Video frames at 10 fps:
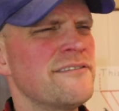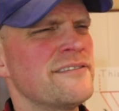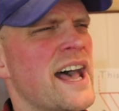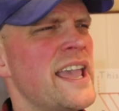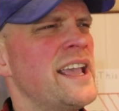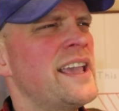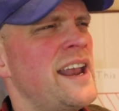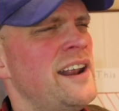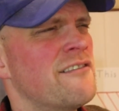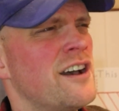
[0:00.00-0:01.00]
Flying
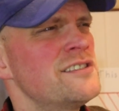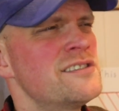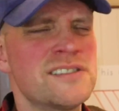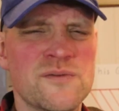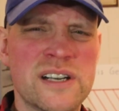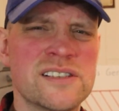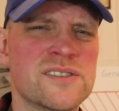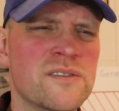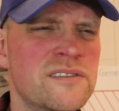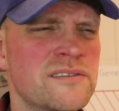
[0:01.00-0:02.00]
Kenny Rogers with a
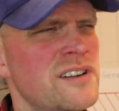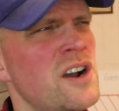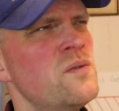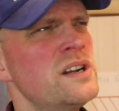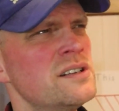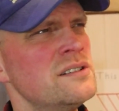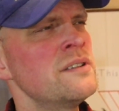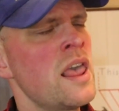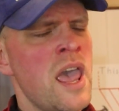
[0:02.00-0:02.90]
sword. No, with a...